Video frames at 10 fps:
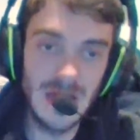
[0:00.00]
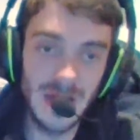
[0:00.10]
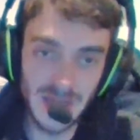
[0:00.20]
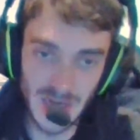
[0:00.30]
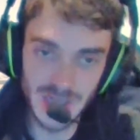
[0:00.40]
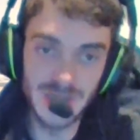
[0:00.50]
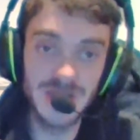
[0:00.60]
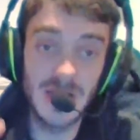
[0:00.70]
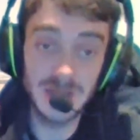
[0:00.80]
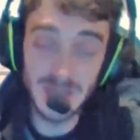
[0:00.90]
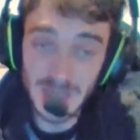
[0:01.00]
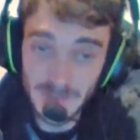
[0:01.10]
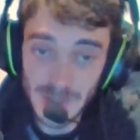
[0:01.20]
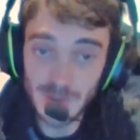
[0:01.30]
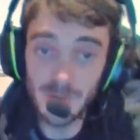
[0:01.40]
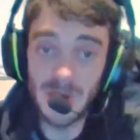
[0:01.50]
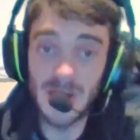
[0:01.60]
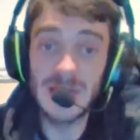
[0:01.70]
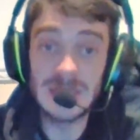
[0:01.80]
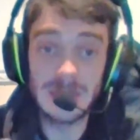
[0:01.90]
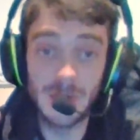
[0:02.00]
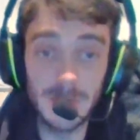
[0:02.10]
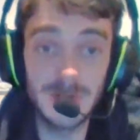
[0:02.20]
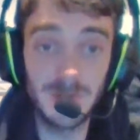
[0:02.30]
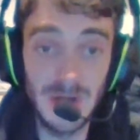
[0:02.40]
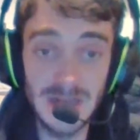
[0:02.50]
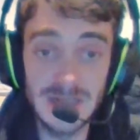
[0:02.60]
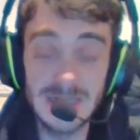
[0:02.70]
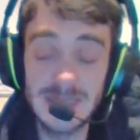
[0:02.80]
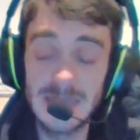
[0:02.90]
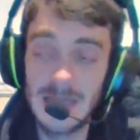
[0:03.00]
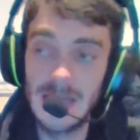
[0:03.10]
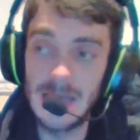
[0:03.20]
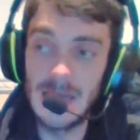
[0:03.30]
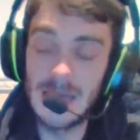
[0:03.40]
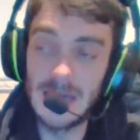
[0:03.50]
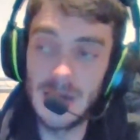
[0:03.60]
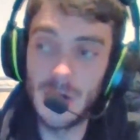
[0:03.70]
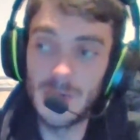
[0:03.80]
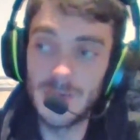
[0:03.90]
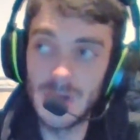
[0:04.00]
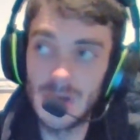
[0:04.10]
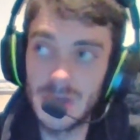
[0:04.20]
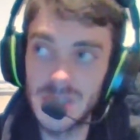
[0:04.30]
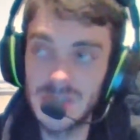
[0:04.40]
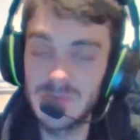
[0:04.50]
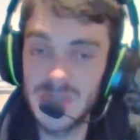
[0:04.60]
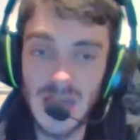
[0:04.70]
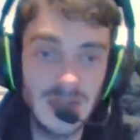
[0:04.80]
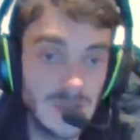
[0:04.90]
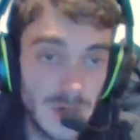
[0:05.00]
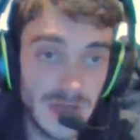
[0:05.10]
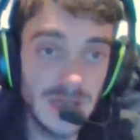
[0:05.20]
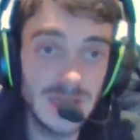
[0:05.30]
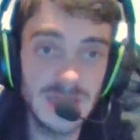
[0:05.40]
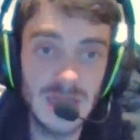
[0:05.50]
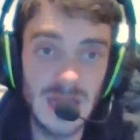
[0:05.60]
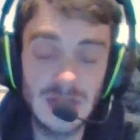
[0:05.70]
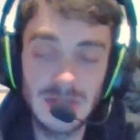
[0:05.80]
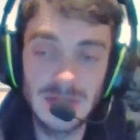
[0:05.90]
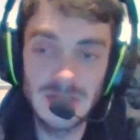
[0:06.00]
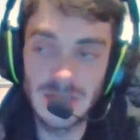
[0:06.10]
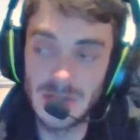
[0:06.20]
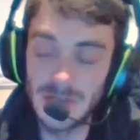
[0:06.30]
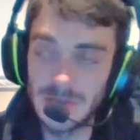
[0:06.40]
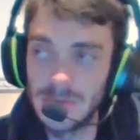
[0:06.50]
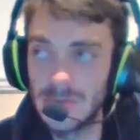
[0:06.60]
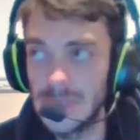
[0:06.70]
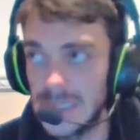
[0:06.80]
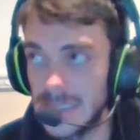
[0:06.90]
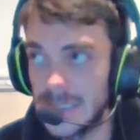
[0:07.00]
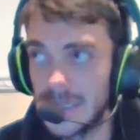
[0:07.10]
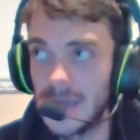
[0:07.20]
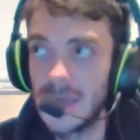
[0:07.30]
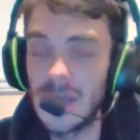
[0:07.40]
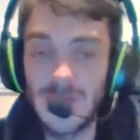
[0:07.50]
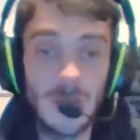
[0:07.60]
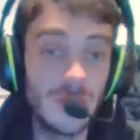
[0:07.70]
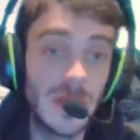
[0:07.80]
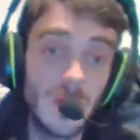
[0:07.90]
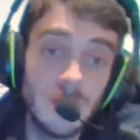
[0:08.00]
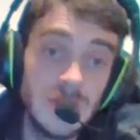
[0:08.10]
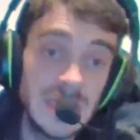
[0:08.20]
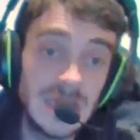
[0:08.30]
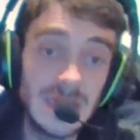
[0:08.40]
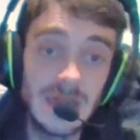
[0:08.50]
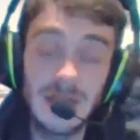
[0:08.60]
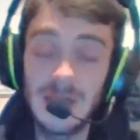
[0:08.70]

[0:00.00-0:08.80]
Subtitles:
allegations against individual players and groups of players over the last 10, 20 years that, if that were you or me,